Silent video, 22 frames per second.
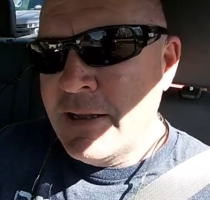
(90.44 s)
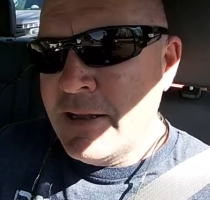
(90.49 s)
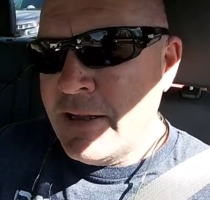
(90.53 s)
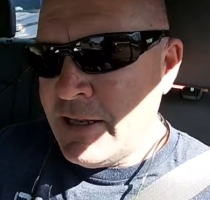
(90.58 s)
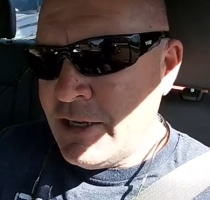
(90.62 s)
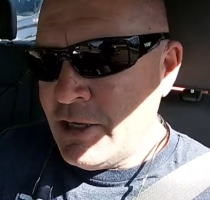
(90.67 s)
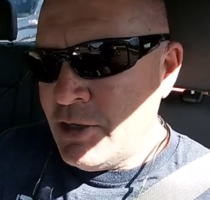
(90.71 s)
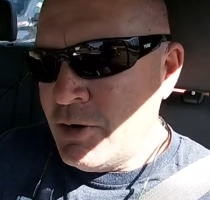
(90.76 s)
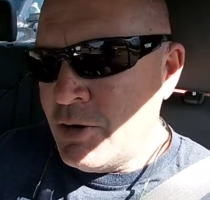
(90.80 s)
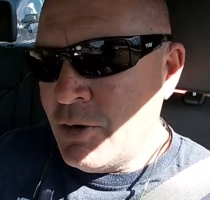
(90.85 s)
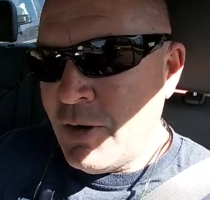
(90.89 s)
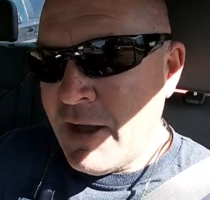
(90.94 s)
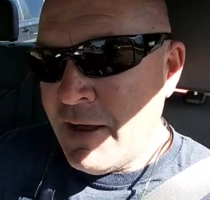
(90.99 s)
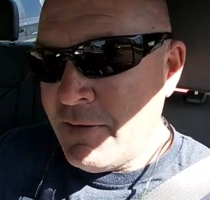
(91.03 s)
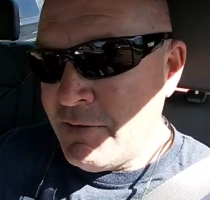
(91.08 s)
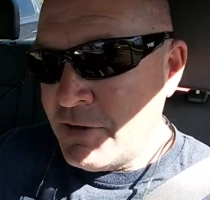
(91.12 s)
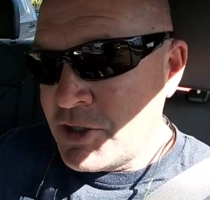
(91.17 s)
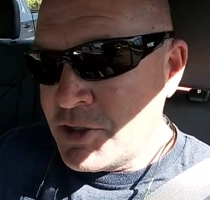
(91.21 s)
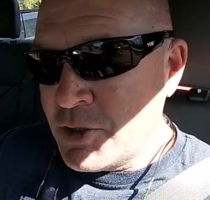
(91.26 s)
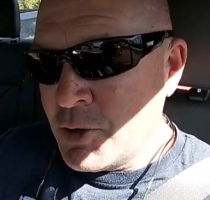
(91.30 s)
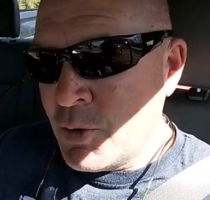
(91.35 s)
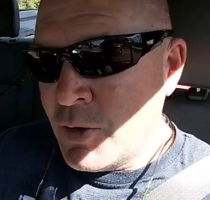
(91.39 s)
and you don't
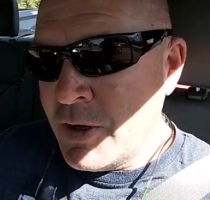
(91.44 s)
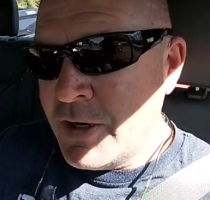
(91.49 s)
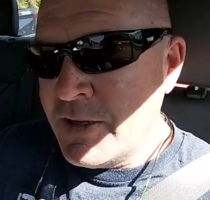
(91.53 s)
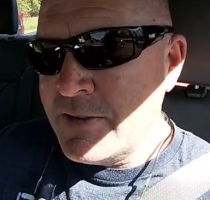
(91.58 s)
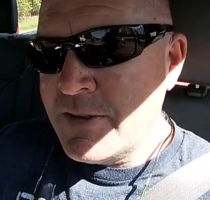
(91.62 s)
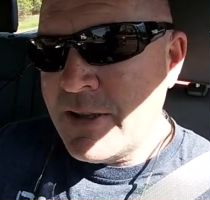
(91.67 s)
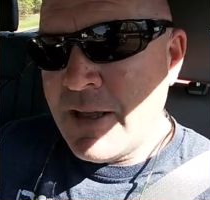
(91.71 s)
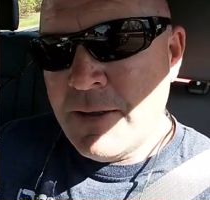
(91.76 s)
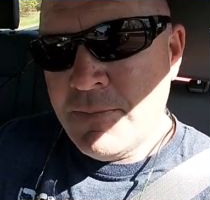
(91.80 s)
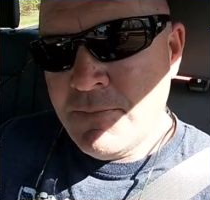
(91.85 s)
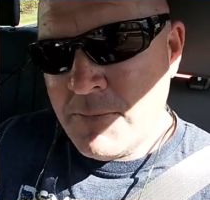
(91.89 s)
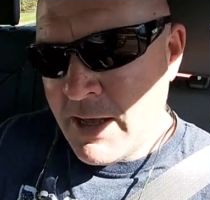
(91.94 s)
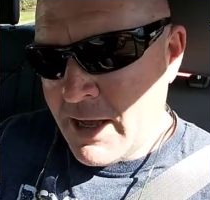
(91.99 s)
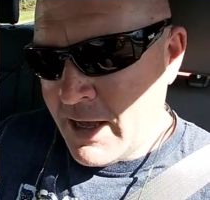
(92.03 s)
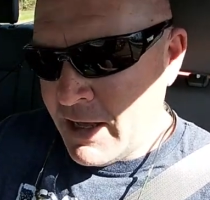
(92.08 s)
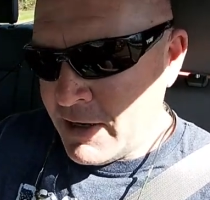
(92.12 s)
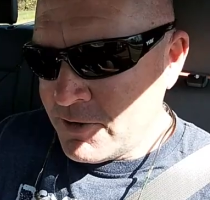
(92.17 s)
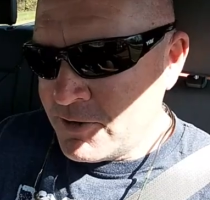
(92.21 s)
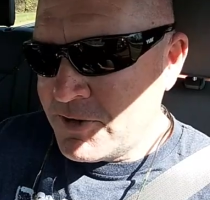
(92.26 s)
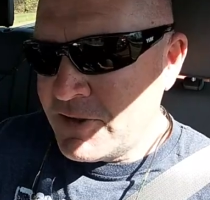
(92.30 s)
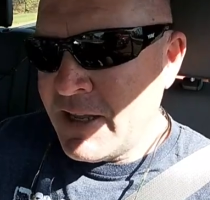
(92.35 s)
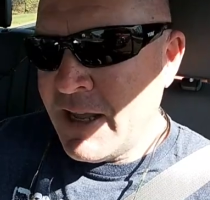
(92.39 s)
have a choice, I
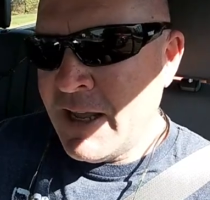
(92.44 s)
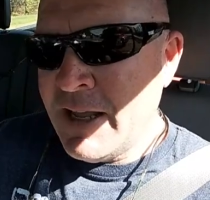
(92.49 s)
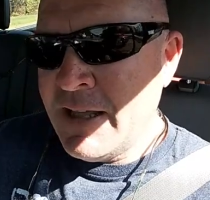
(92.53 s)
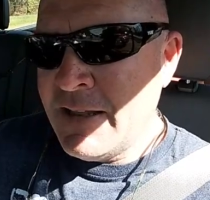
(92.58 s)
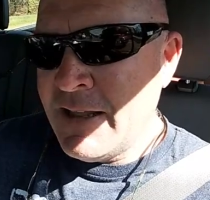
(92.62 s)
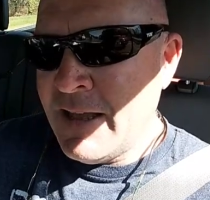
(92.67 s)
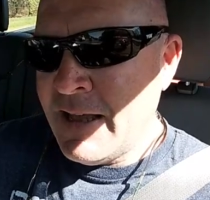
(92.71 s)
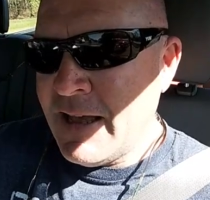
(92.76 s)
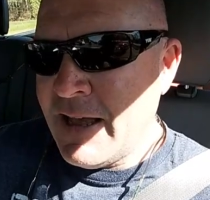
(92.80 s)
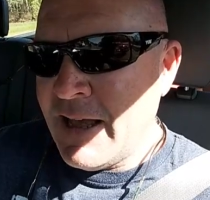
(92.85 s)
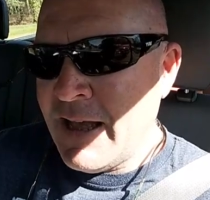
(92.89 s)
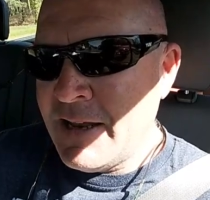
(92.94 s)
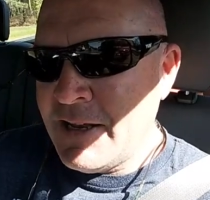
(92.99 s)
understand that.